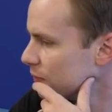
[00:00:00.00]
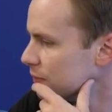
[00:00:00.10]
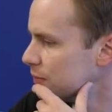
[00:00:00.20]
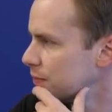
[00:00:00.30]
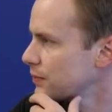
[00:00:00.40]

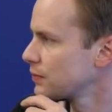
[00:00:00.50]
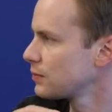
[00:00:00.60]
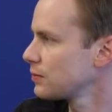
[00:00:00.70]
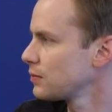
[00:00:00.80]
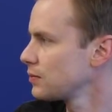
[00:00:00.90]

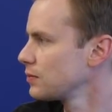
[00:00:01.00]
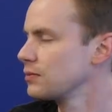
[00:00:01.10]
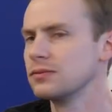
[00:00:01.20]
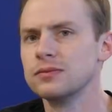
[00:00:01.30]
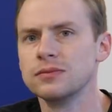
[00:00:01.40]

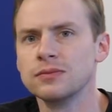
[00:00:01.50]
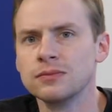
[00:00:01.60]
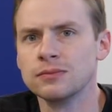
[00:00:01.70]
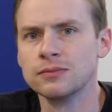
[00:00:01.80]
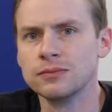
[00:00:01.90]

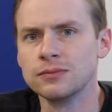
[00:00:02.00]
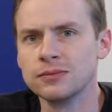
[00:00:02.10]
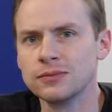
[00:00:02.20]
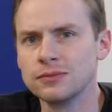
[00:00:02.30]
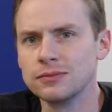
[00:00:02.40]

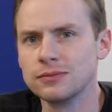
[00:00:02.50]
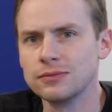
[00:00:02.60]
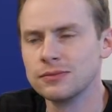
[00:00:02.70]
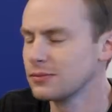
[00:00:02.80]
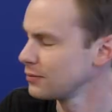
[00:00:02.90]

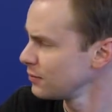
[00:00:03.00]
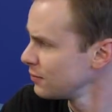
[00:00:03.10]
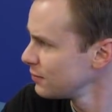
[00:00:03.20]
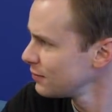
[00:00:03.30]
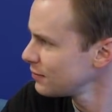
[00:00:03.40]

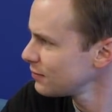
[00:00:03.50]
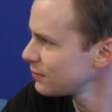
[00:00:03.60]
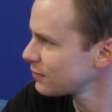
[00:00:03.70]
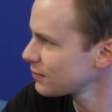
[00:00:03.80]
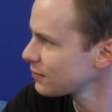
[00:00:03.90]

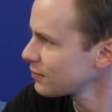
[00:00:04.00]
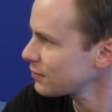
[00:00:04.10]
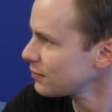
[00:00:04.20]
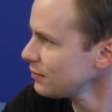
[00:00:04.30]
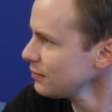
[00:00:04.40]

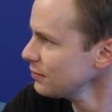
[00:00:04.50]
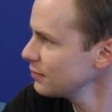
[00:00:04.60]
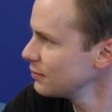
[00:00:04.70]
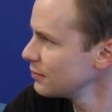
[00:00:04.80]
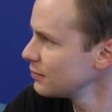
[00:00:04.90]

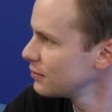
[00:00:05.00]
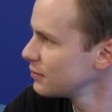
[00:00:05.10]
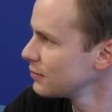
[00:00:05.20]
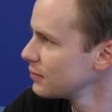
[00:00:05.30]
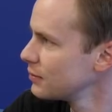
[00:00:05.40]

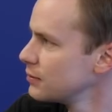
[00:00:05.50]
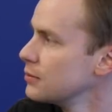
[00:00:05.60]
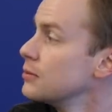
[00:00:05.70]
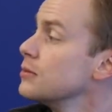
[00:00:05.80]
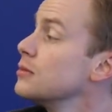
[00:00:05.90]

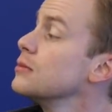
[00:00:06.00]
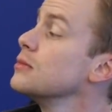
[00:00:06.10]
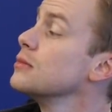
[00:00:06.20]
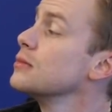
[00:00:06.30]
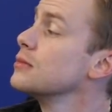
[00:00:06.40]

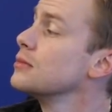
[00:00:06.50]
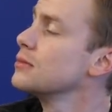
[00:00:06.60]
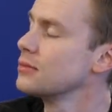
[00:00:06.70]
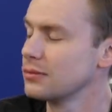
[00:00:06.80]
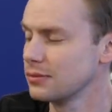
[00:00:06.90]

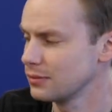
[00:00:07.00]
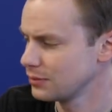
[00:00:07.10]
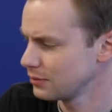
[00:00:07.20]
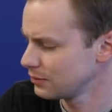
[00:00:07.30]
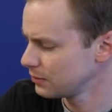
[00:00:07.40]

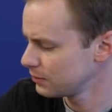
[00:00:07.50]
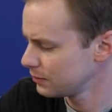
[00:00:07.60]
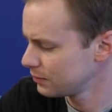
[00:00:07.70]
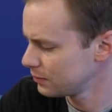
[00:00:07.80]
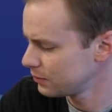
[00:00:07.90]
No words are spoken by the person on screen.